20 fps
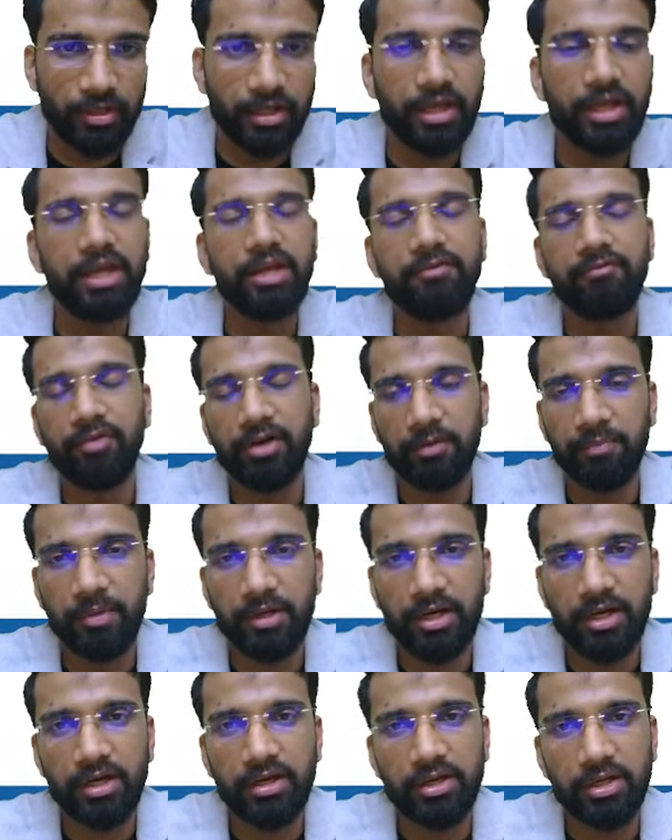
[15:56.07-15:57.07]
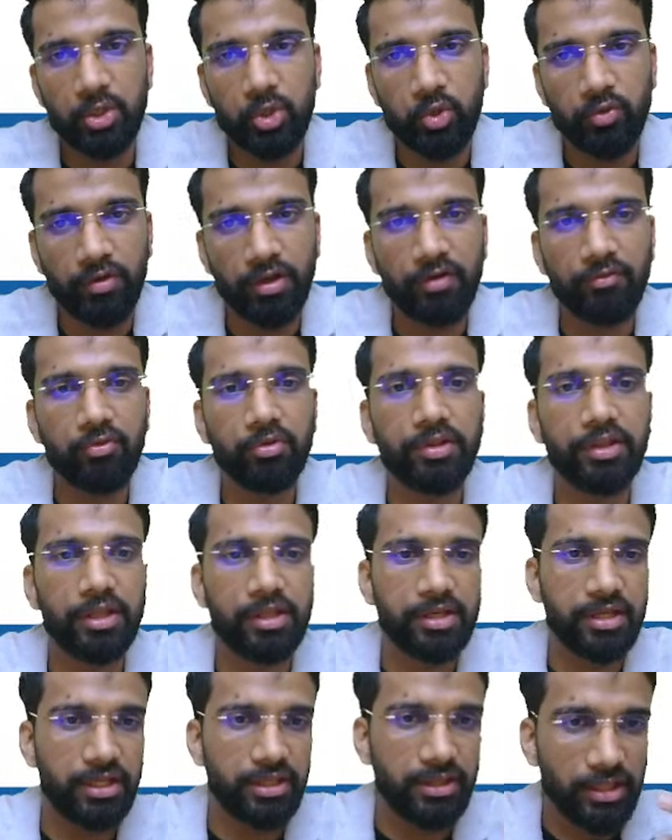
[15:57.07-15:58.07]
Okay, in 1 minute, 12 to
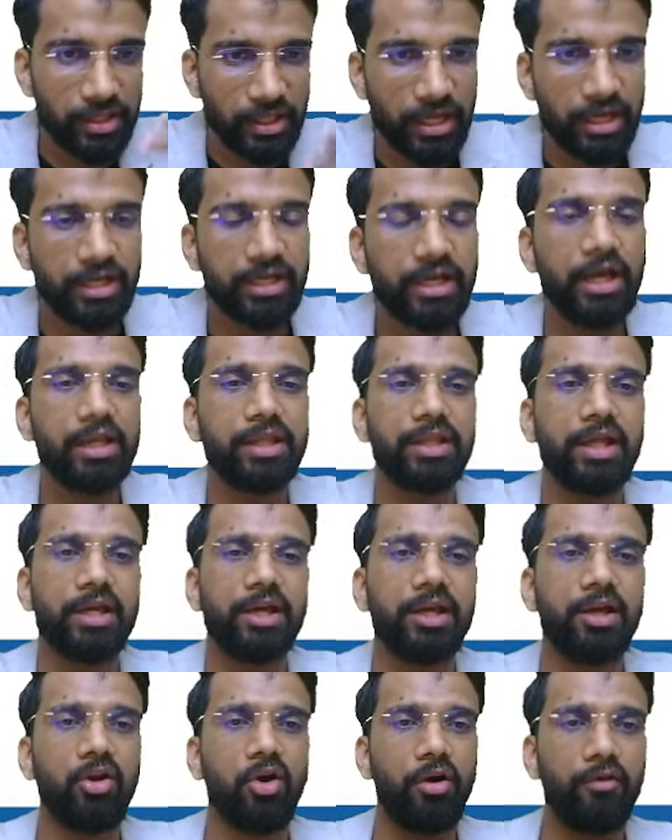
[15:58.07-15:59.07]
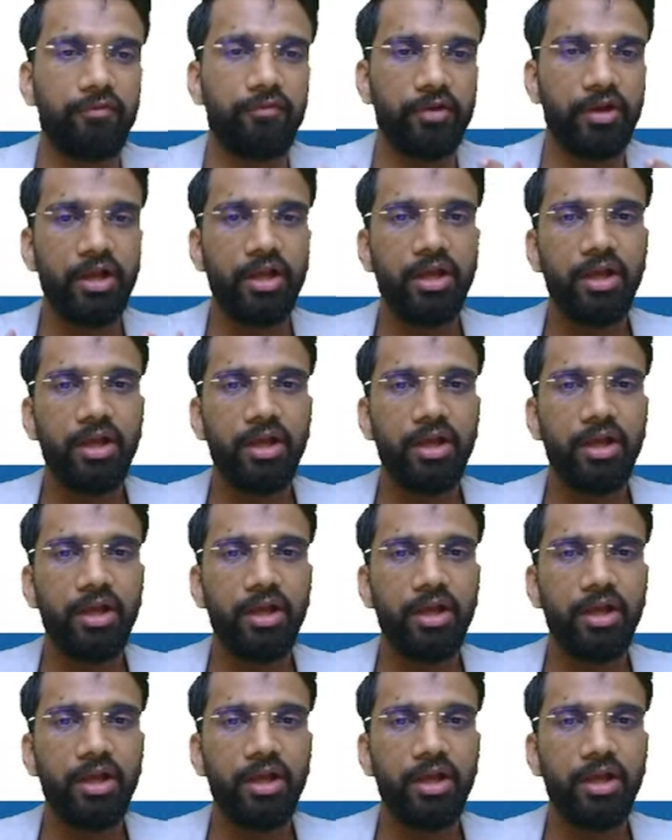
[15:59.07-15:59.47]
16, this entire cycle of